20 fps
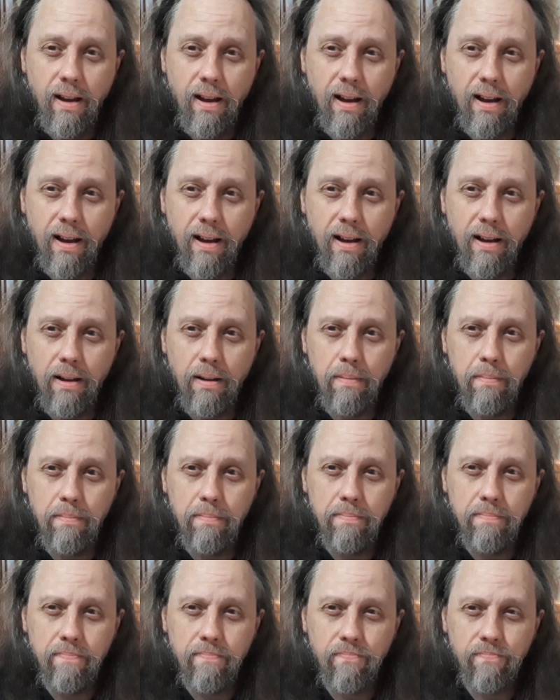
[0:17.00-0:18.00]

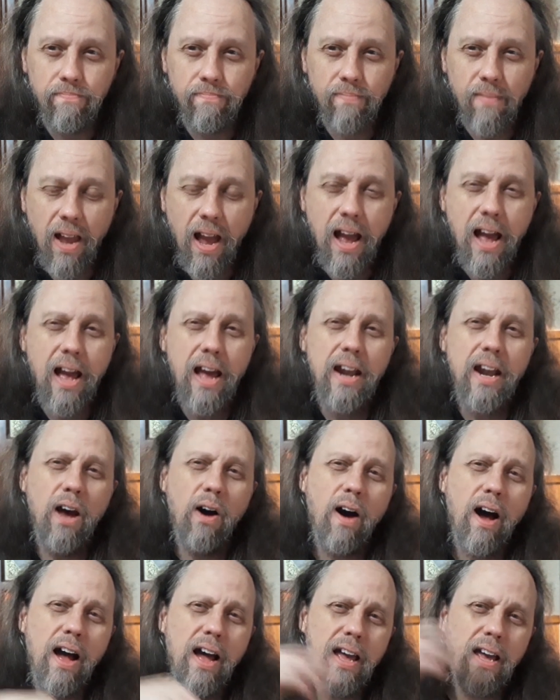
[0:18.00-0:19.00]
Now,
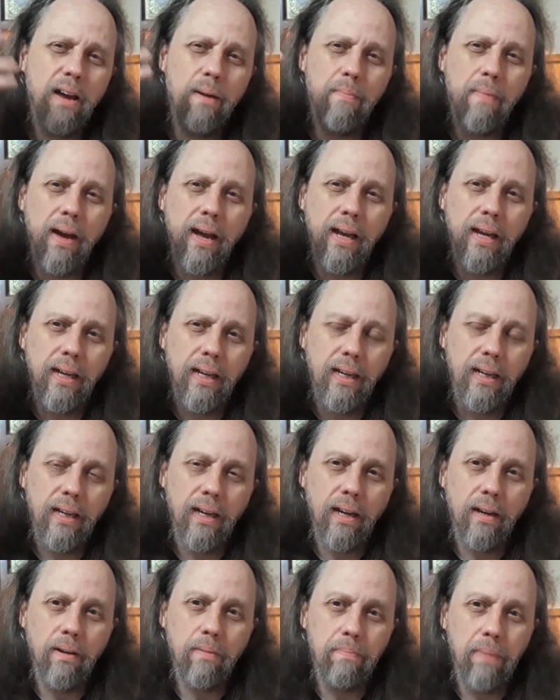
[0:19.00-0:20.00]
I am
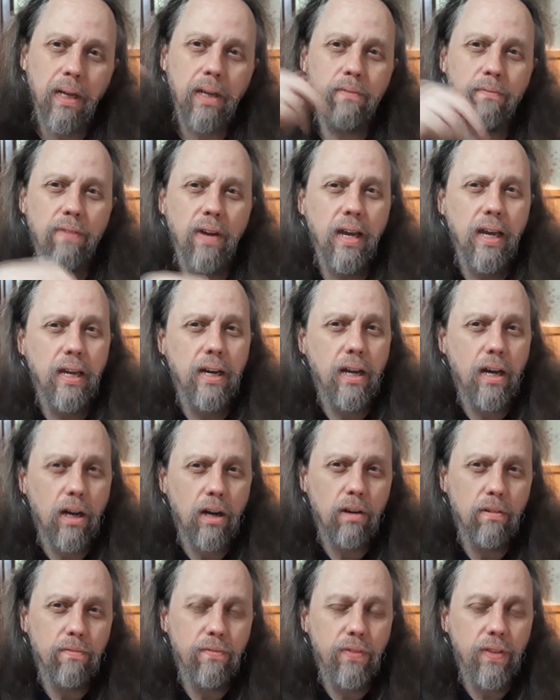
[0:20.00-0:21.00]
a big fan
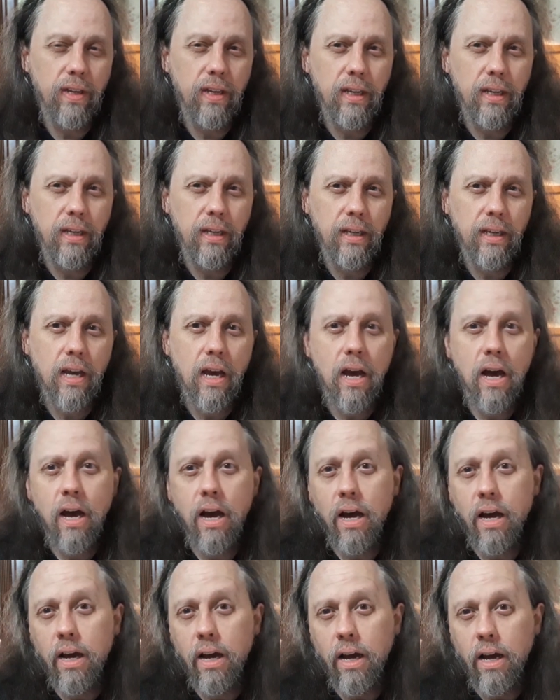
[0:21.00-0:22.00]
of the
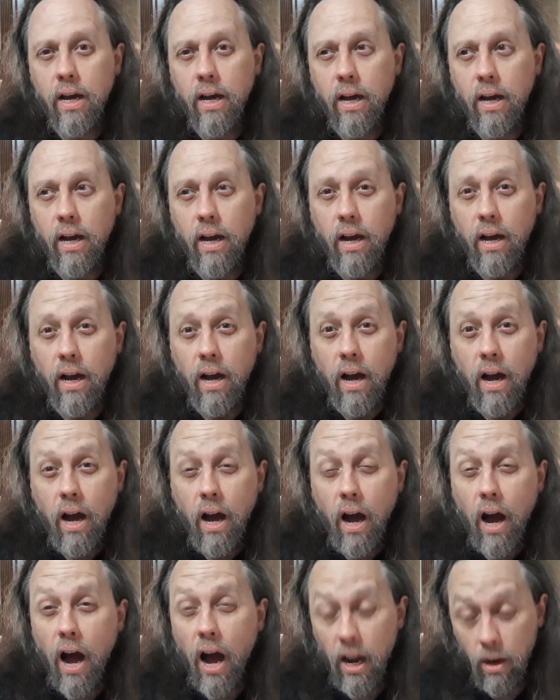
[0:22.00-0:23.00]

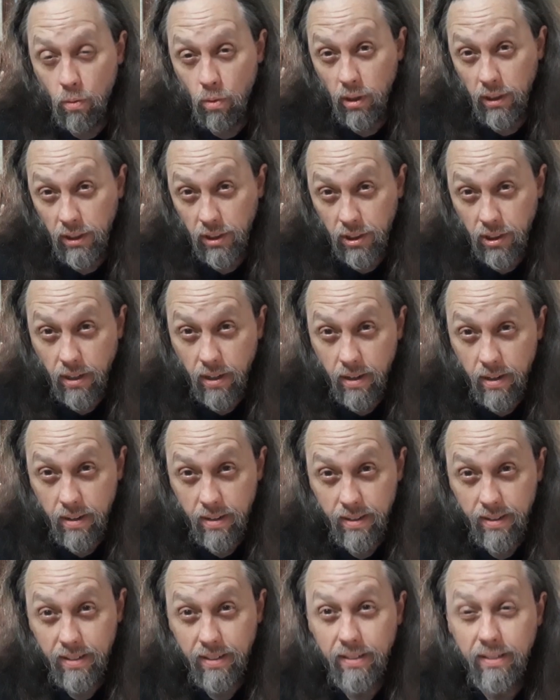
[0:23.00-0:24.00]
Hot Ones
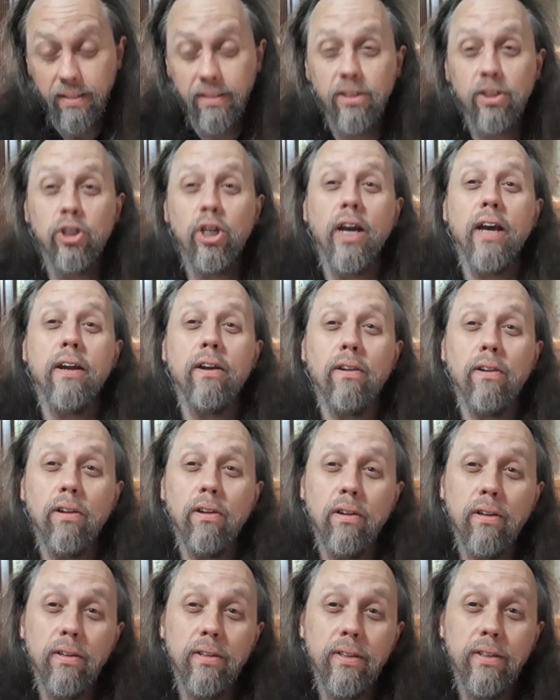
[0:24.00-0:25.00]
channel
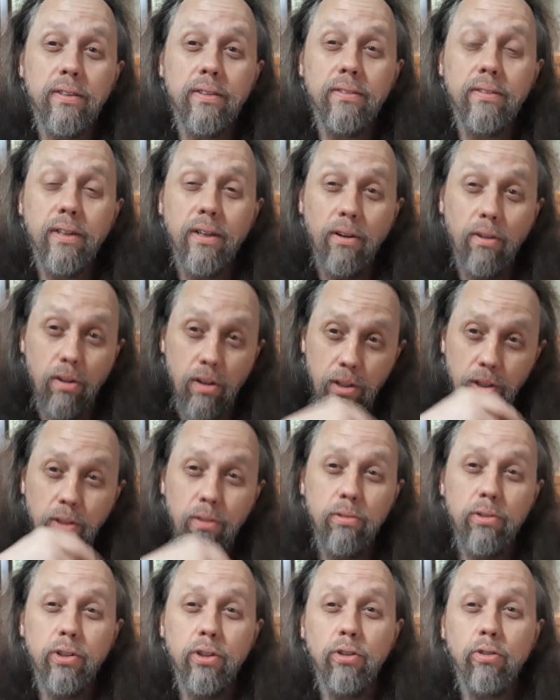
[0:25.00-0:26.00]
on here on
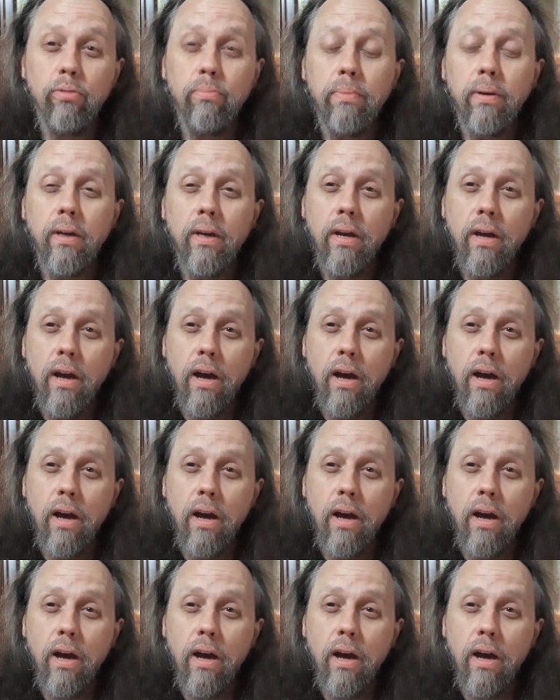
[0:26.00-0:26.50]
YouTube.